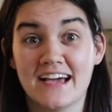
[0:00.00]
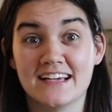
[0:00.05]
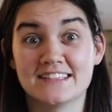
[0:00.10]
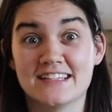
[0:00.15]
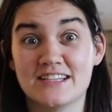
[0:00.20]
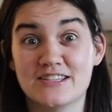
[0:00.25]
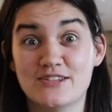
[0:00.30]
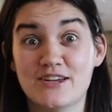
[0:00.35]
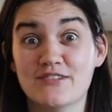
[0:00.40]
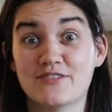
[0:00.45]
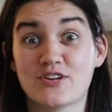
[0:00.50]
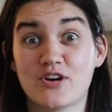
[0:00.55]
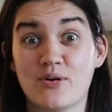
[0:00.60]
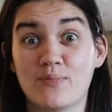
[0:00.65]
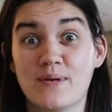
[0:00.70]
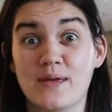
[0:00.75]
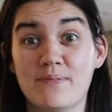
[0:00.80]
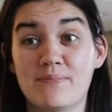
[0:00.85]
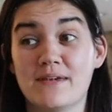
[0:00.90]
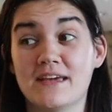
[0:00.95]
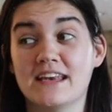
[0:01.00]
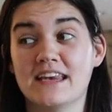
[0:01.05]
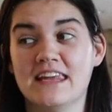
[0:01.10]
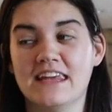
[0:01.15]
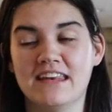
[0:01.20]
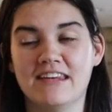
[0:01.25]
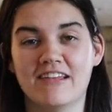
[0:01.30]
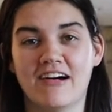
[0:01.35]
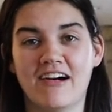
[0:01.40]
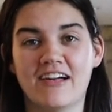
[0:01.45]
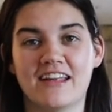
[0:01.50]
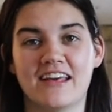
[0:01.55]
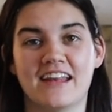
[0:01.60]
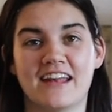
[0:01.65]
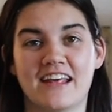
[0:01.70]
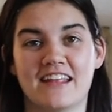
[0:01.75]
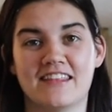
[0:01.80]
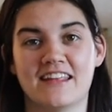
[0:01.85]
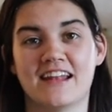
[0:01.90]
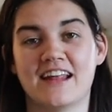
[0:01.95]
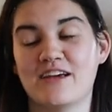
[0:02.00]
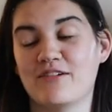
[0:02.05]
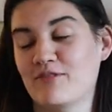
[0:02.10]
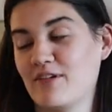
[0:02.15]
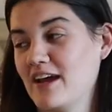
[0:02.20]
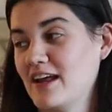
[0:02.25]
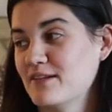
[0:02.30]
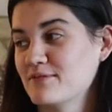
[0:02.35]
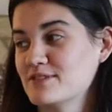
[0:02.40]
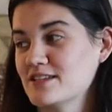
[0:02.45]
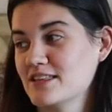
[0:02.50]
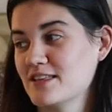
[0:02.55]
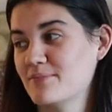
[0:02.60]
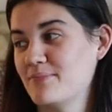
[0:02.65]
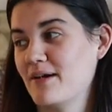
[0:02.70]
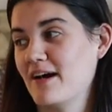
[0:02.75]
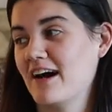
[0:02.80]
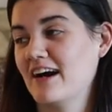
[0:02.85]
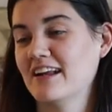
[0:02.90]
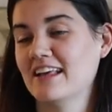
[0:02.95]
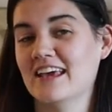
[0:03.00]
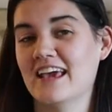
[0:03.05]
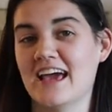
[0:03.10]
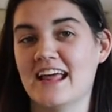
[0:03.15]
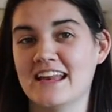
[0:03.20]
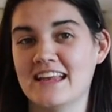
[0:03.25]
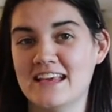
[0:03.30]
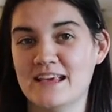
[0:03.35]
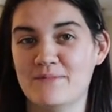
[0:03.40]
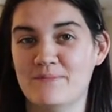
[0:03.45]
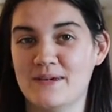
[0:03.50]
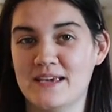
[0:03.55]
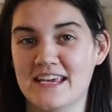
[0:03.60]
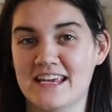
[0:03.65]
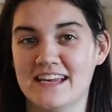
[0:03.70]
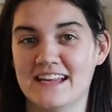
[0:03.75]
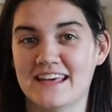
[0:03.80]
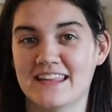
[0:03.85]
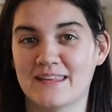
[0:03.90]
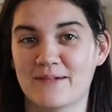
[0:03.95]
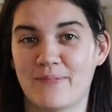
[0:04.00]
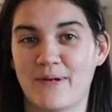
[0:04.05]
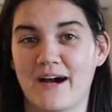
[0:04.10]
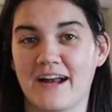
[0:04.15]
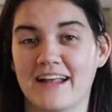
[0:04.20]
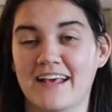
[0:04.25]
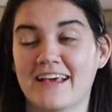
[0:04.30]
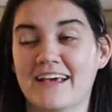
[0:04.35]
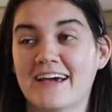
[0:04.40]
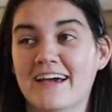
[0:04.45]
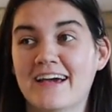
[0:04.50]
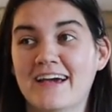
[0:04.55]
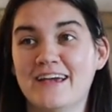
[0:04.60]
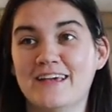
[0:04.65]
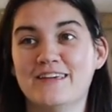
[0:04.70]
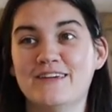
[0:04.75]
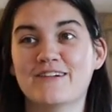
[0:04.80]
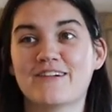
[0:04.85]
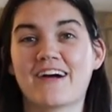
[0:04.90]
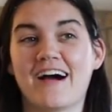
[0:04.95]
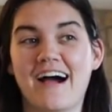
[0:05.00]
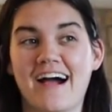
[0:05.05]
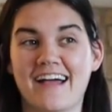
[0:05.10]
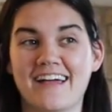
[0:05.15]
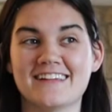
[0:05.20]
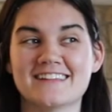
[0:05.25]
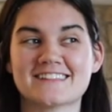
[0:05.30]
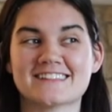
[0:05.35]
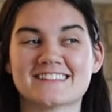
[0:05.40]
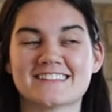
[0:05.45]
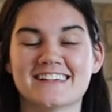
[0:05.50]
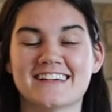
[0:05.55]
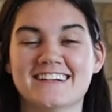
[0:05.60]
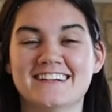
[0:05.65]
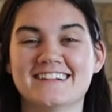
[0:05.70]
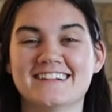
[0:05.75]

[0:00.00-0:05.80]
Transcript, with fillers: I said, do you have to go pee pee? And he nodded, and then I ran him to the potty and he peed in the potty. You guys,